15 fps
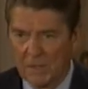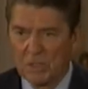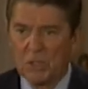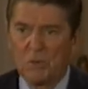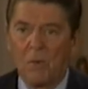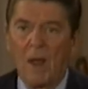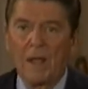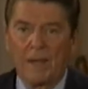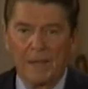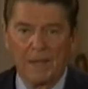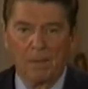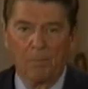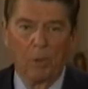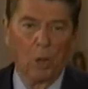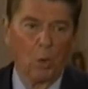
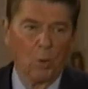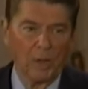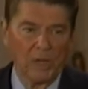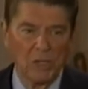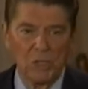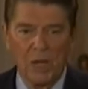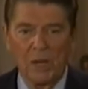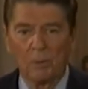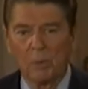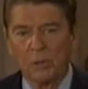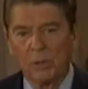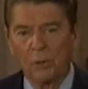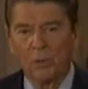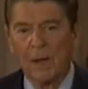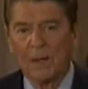striking a blow in a general
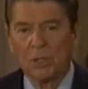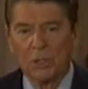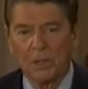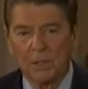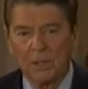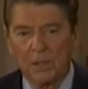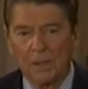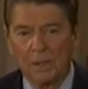direction,